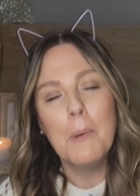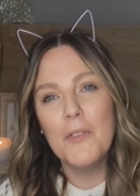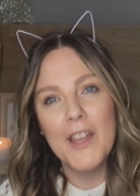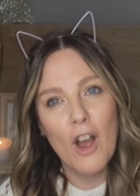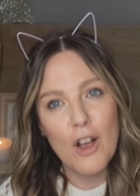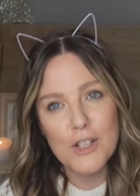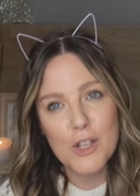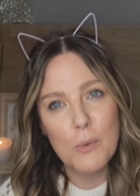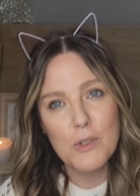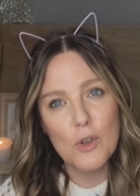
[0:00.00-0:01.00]
but they are
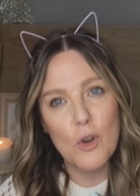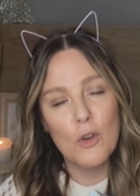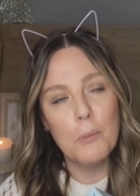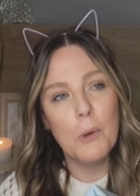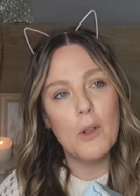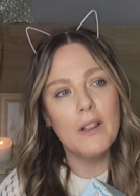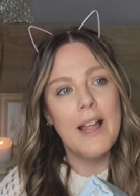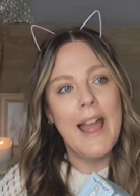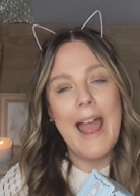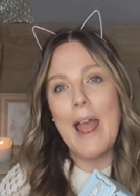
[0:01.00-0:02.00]
so adorable.
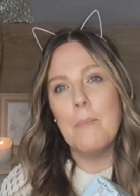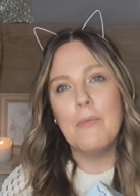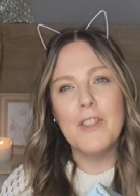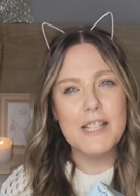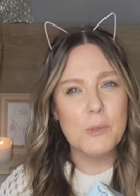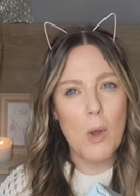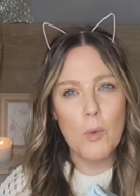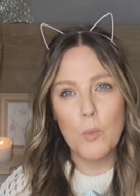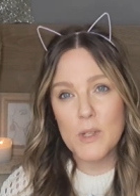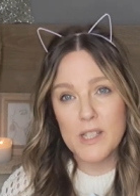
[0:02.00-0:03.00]
And um, this
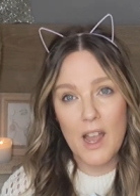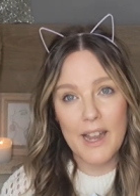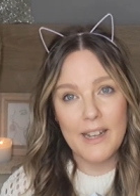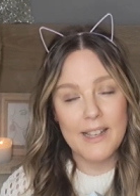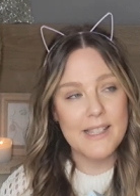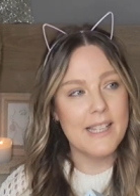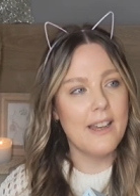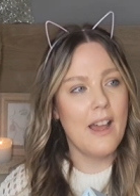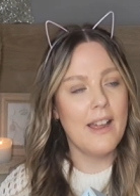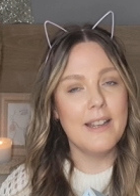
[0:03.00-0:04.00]
one was nine ninety
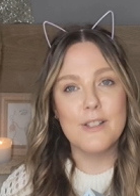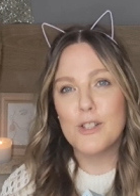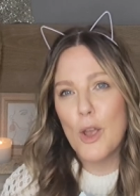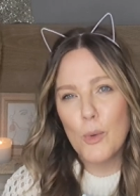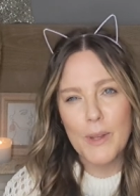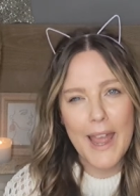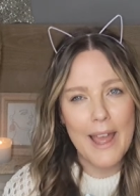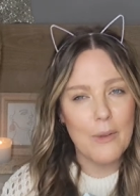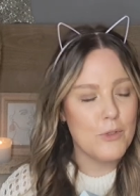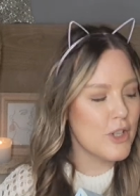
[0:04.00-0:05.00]
nine. So
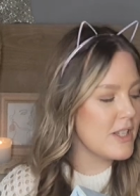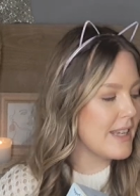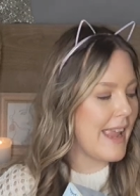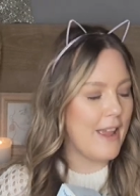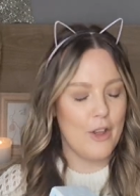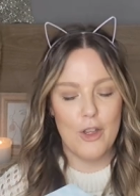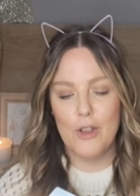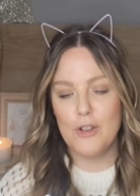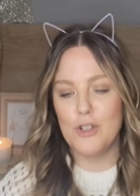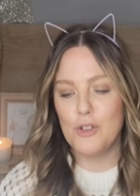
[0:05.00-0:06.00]
yeah, just to get
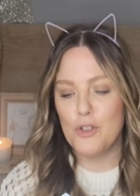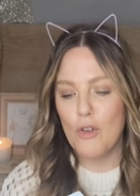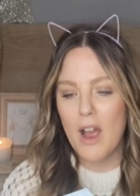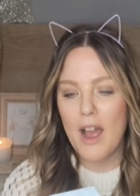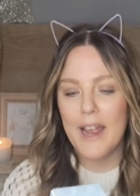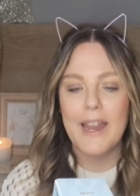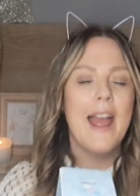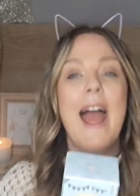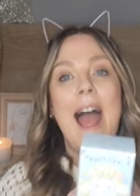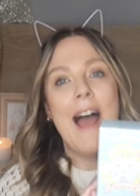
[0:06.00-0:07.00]
her to try.
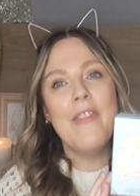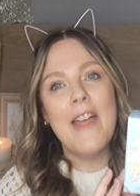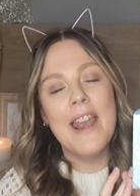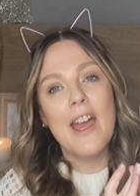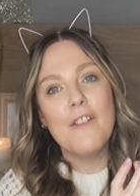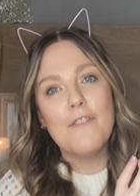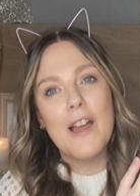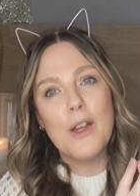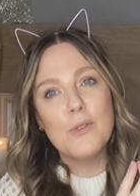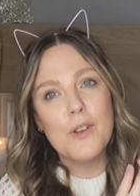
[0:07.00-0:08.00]
And and then I
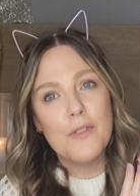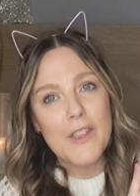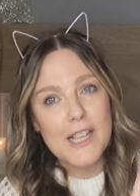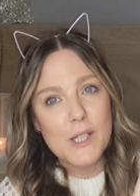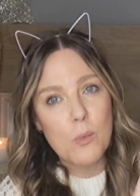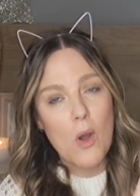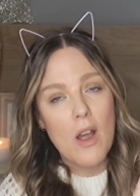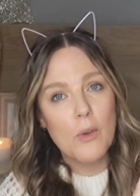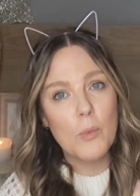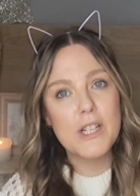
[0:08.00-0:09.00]
found this
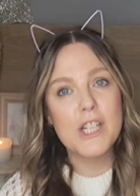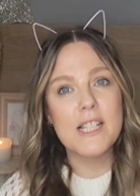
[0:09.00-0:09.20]
one, which is